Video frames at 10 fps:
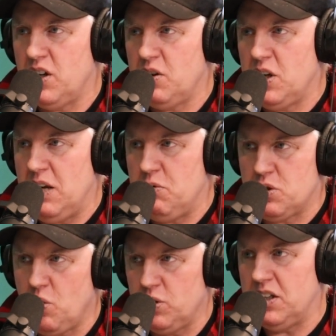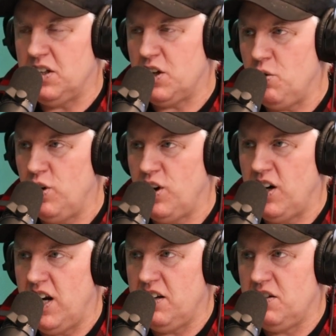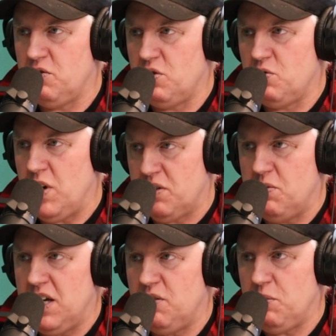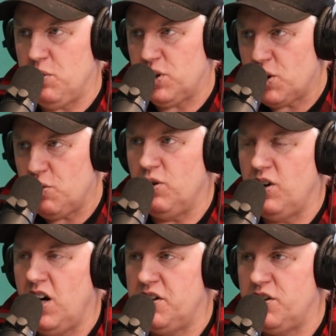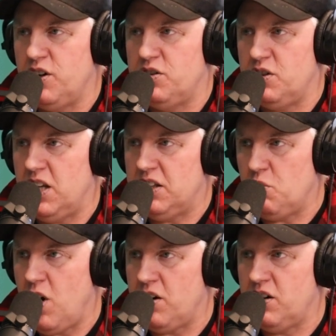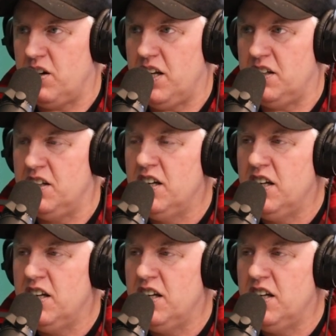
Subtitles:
he was holding the cooler with me, and we put the cooler under to let the water in.